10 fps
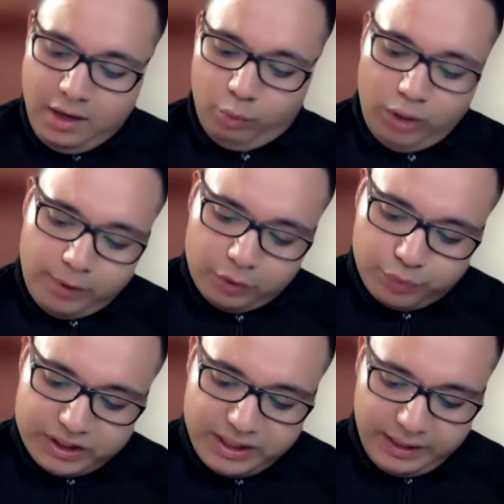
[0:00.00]
What
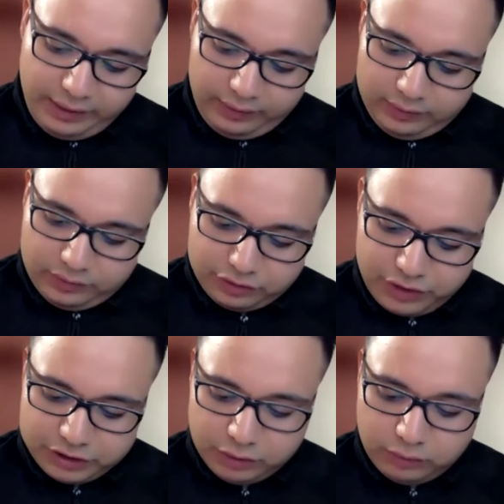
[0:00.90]
about VTN, the
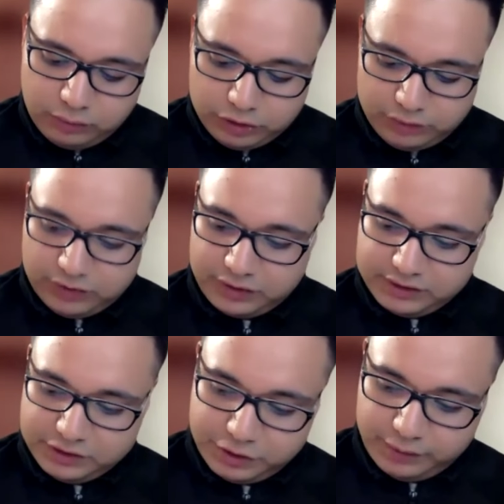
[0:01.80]
threshold voltage of the
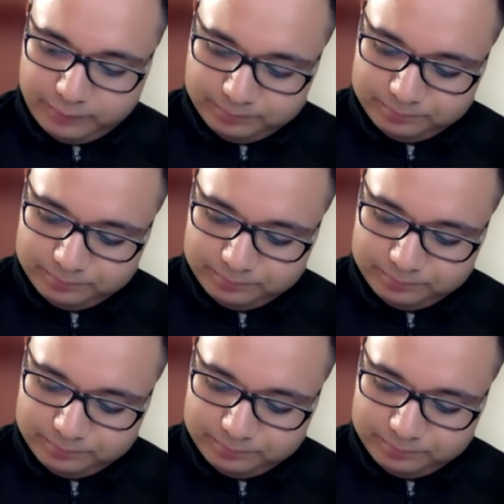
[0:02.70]
transistor?